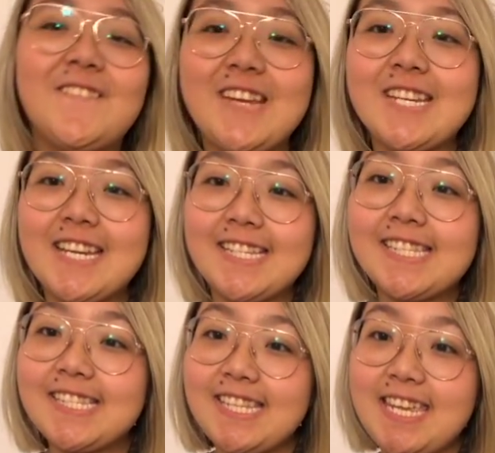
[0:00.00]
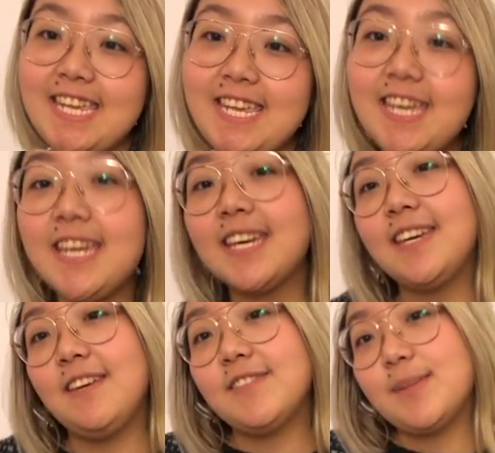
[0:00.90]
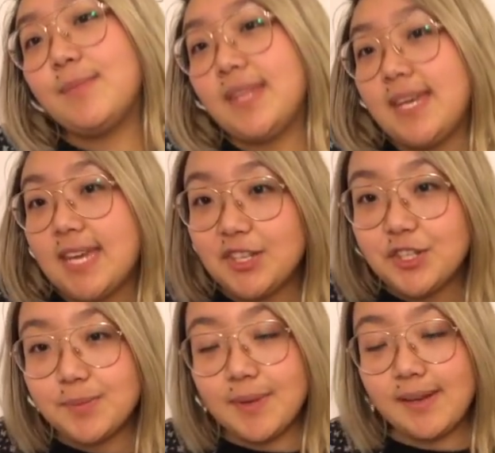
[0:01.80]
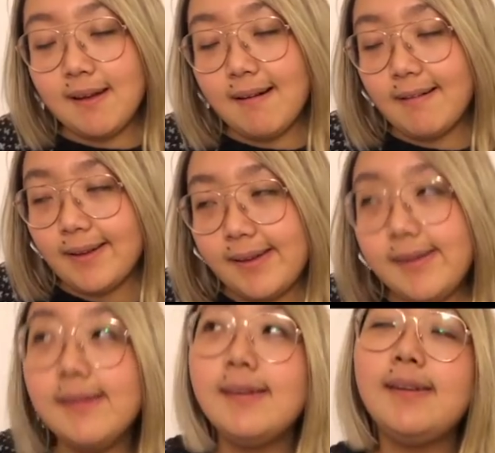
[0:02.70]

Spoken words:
we shall see if something catches my eye.